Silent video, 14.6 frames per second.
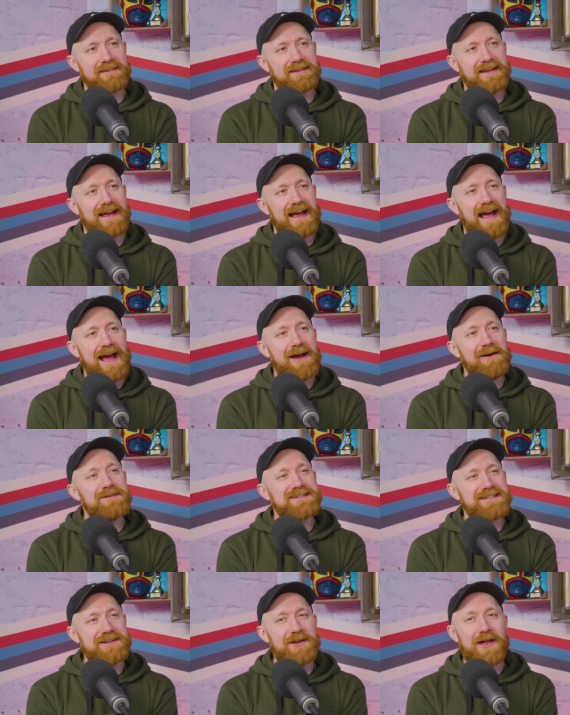how
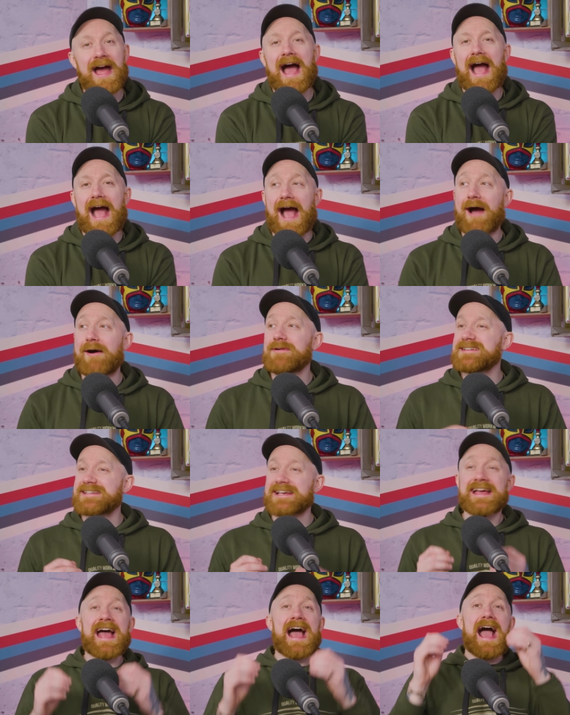is it not? It how sounds.
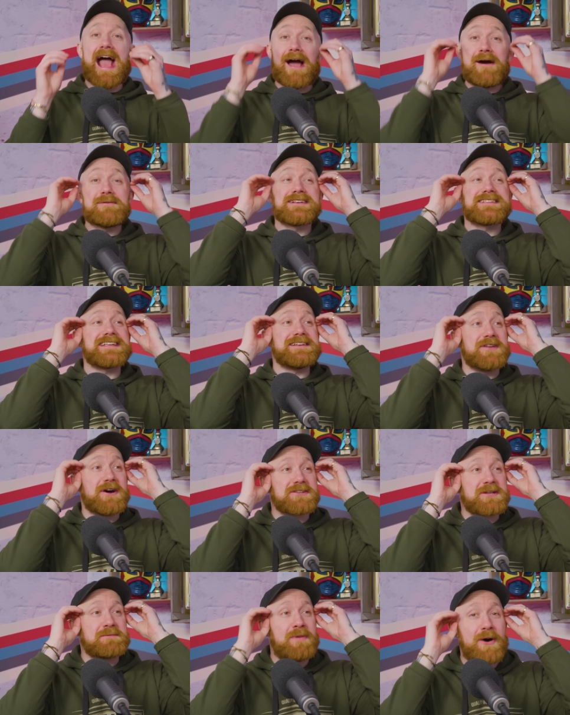Is it, how is it
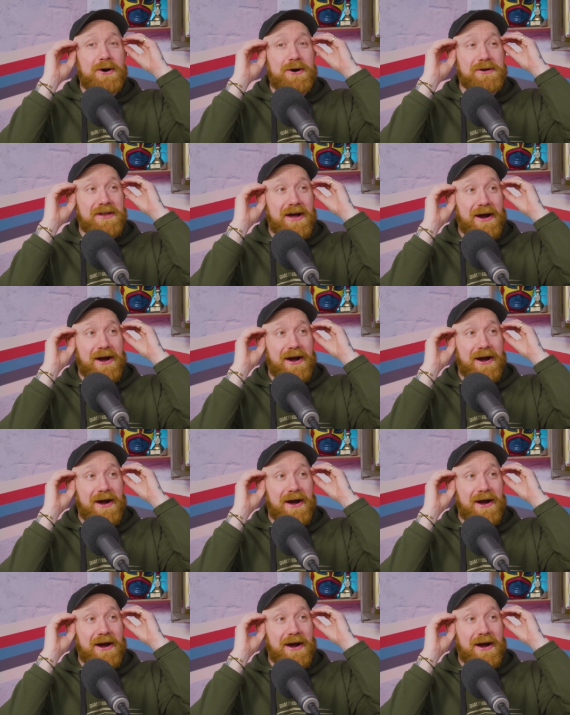not a porno?